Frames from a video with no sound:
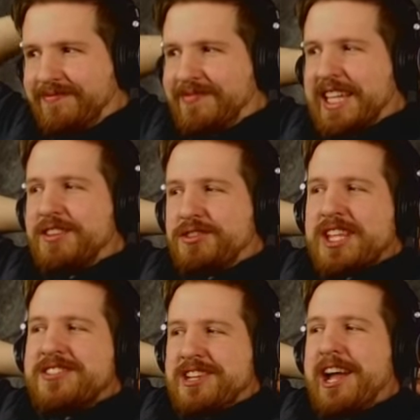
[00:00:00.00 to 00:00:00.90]
I
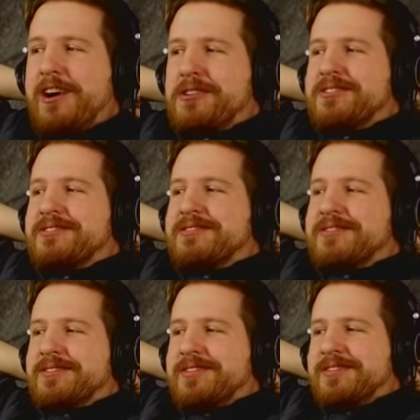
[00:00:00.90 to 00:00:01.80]
think so to
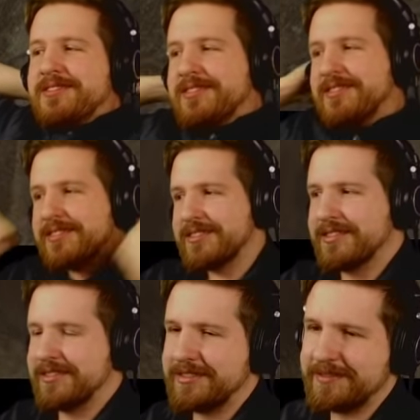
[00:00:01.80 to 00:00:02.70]
get
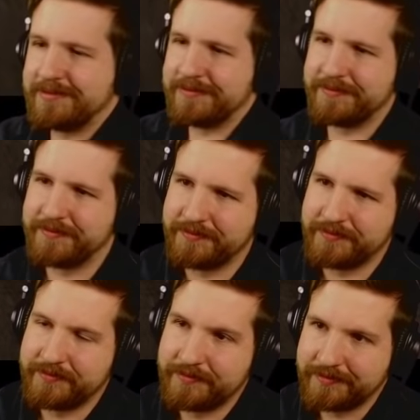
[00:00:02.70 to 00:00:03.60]
more
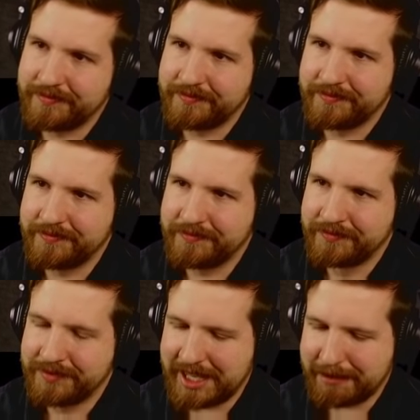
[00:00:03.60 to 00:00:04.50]
stupid junk.
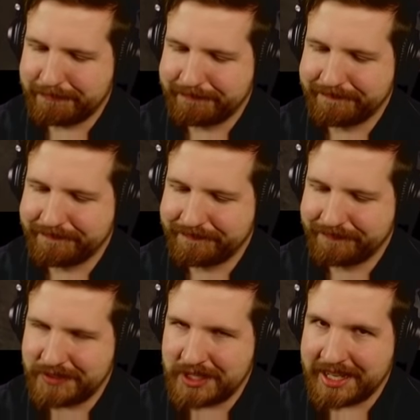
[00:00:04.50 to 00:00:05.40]
Yep,
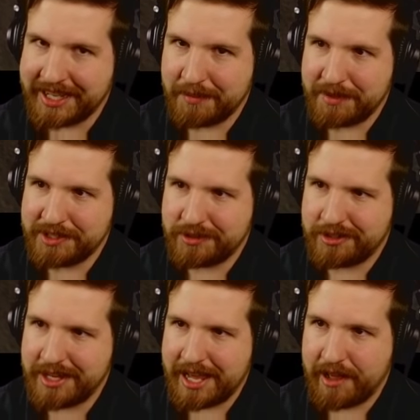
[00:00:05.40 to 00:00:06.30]
you gotta get me
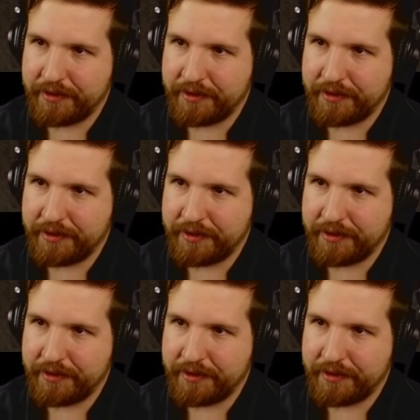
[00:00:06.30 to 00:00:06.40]
stuff.